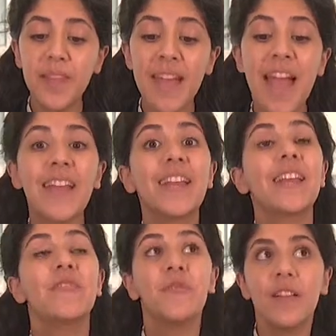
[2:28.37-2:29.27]
And
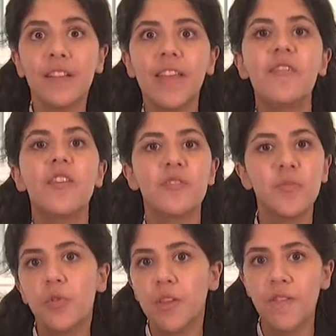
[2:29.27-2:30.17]
it will give us
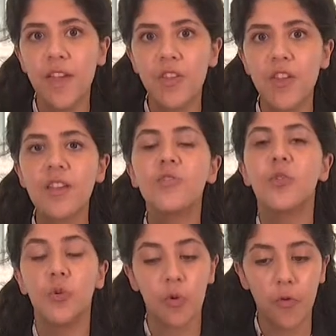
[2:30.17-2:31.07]
motivation to
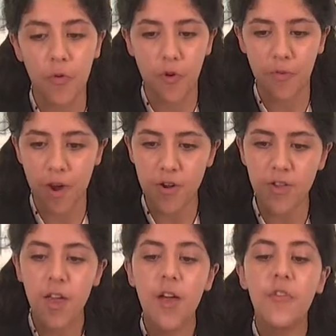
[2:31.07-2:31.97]
go forward.
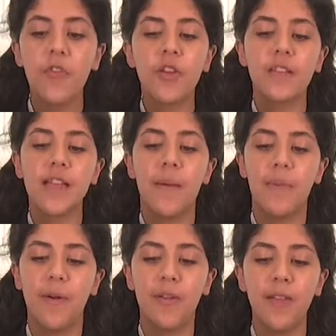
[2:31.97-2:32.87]
For
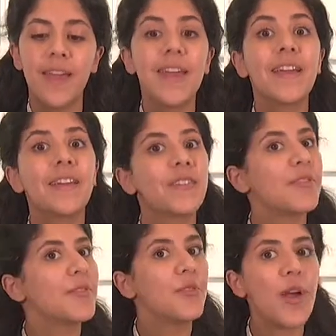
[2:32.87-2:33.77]
example,
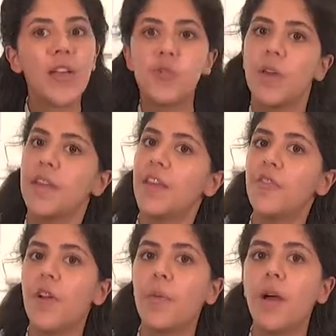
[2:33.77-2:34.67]
graduating
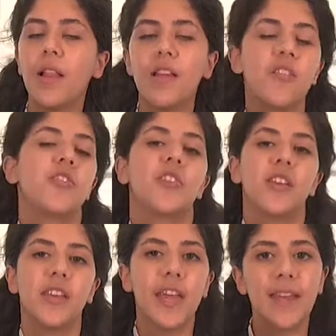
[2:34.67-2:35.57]
from college,
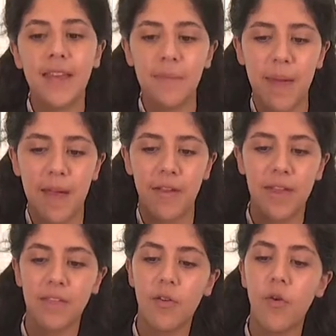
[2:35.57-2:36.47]
getting married,
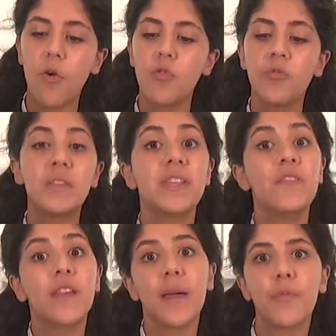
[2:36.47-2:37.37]
or
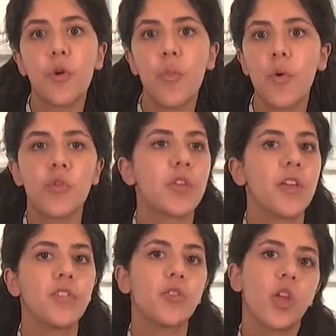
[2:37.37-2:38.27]
receiving a promotion,
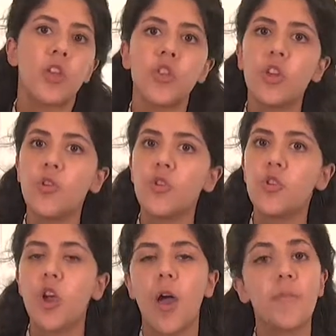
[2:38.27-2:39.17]
changing your
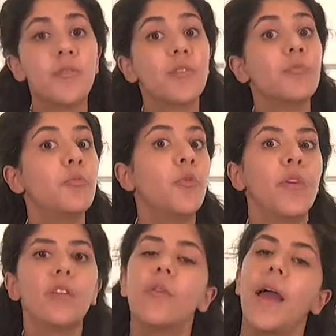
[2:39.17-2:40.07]
job,
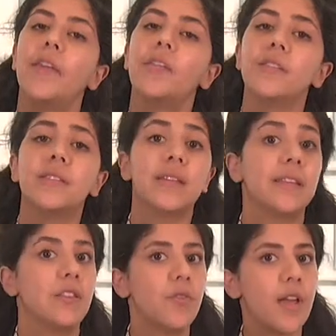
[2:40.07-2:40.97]
moving to another
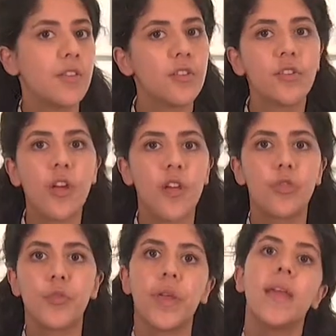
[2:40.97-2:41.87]
city, to another
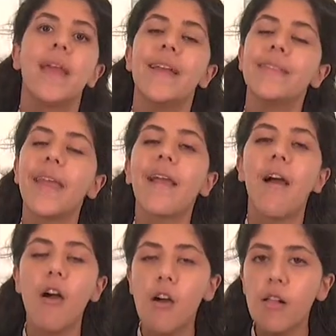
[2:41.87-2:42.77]
country. They
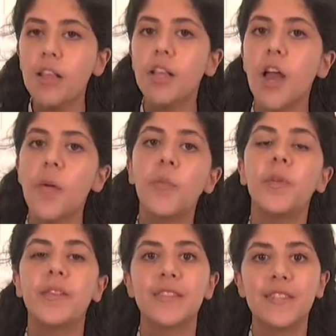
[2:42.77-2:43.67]
all come
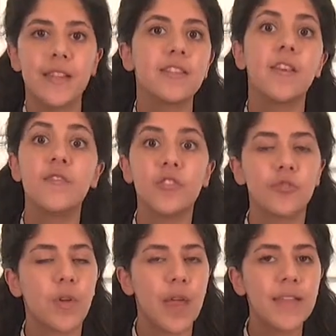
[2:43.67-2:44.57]
with a sense of
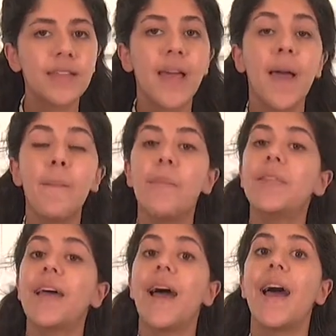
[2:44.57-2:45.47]
stress,
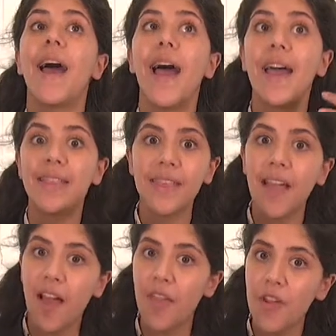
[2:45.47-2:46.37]
but at the
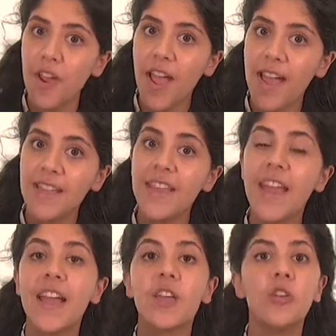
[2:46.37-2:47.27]
other hand,
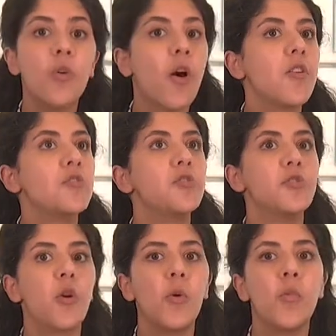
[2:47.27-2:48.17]
you are
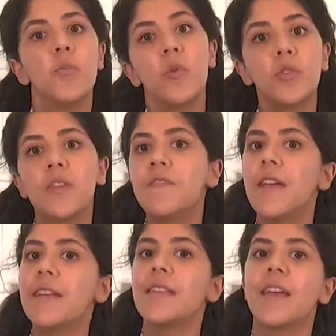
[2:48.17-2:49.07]
so
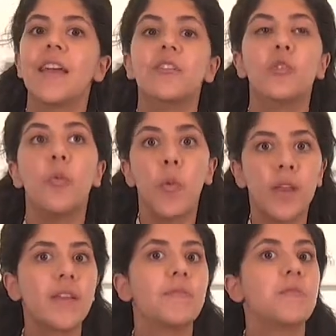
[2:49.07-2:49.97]
motivated, you want
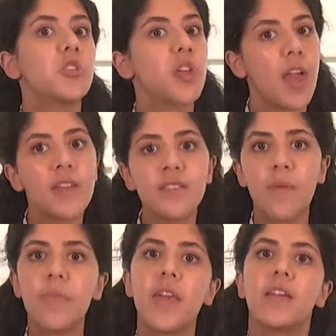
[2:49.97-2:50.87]
to change
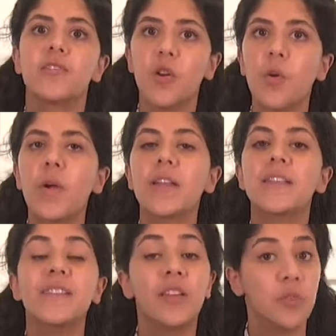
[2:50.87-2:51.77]
something, so it
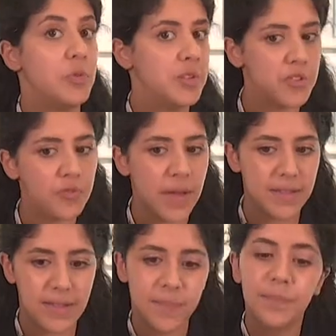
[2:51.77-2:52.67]
is a good stress.